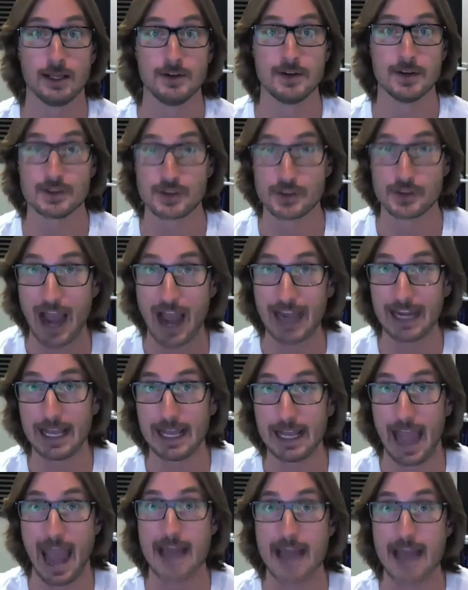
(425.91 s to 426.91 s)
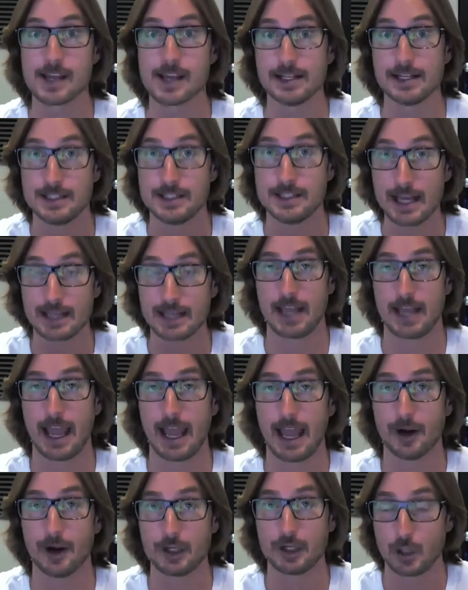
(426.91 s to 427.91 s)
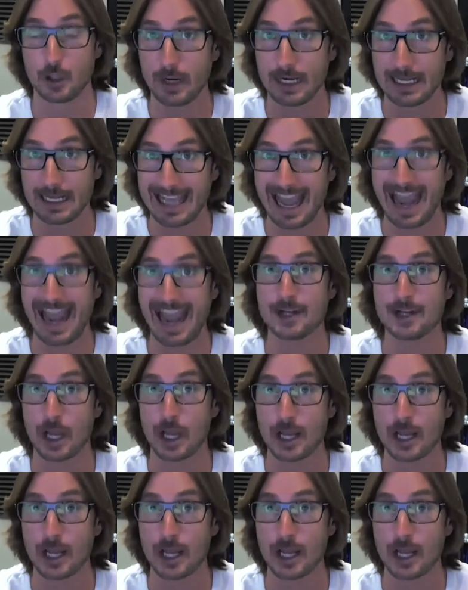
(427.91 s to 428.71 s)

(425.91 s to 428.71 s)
deciding as a dictator to engage